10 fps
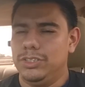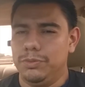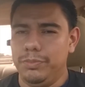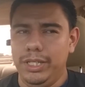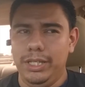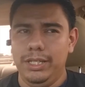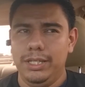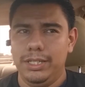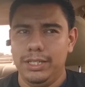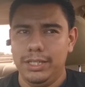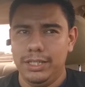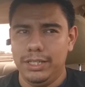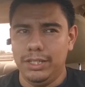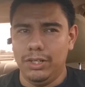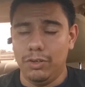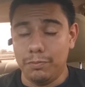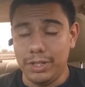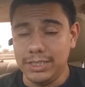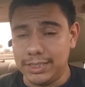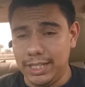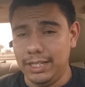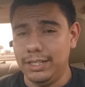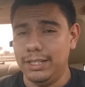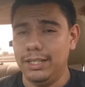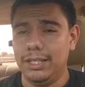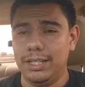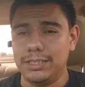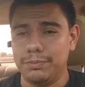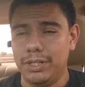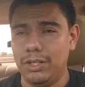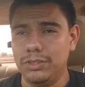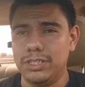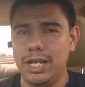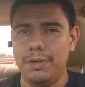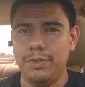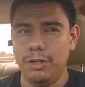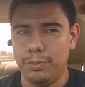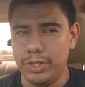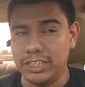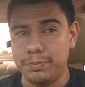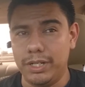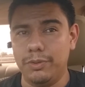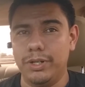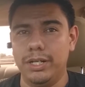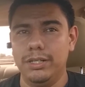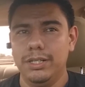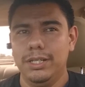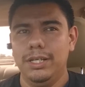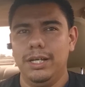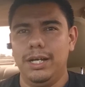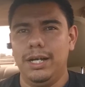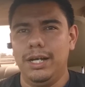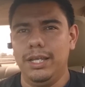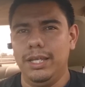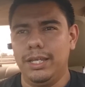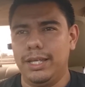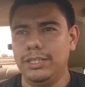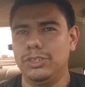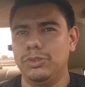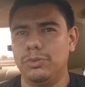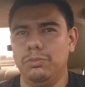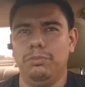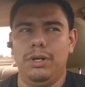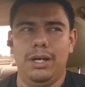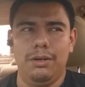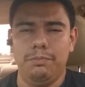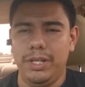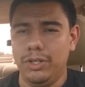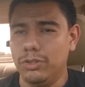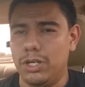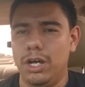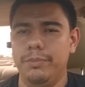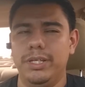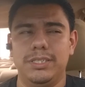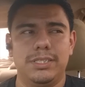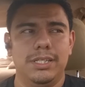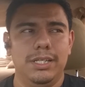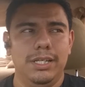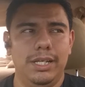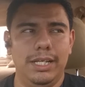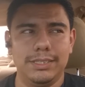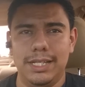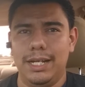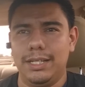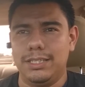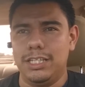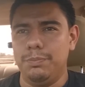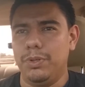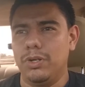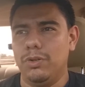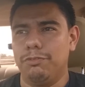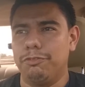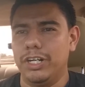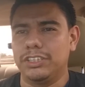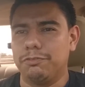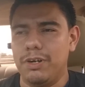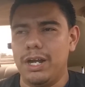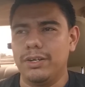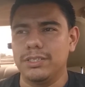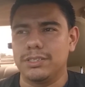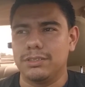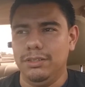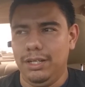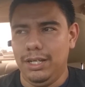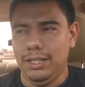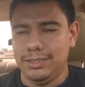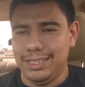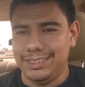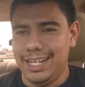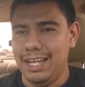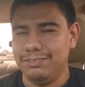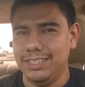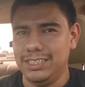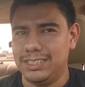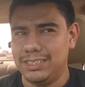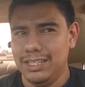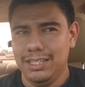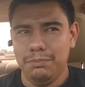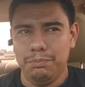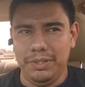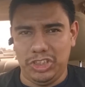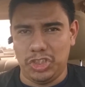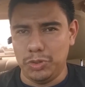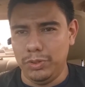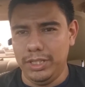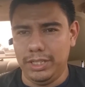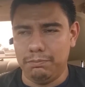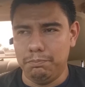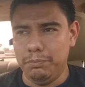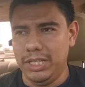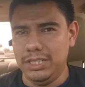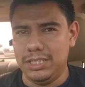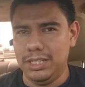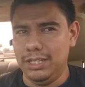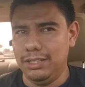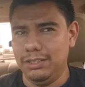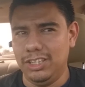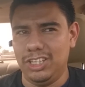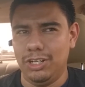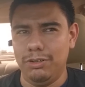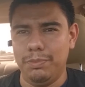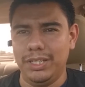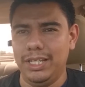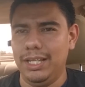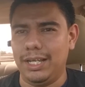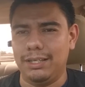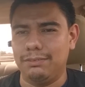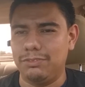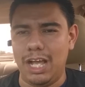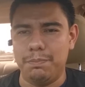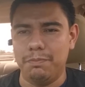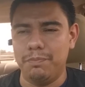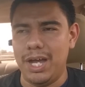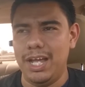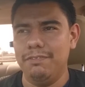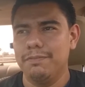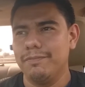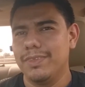To me, on my skin, it lasts a very long time. It projects very well. Uh, it gets you uh, very good comments. It's not a typical fresh fragrance uh, since it has this patchouli, minty, dory vanilla type of vibe.